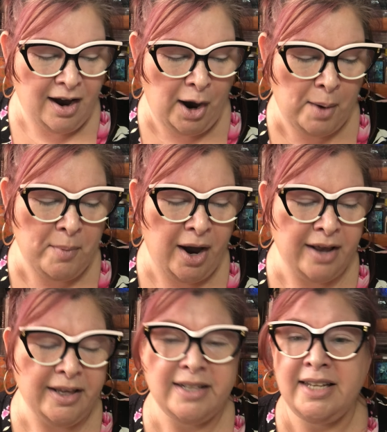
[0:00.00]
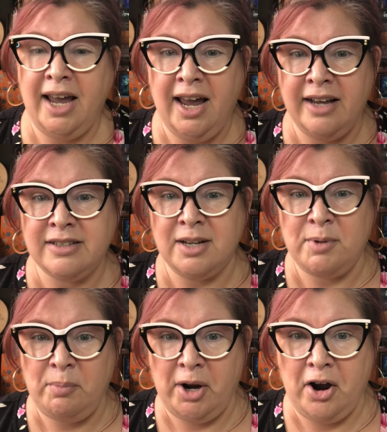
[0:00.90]
Um, I like to hang some
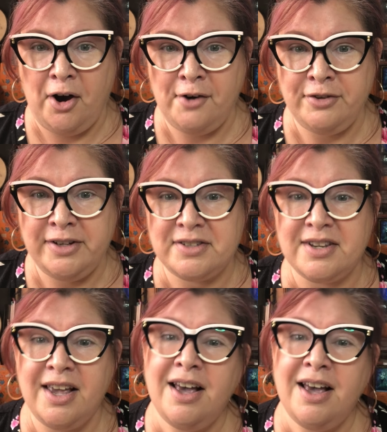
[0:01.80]
in my office.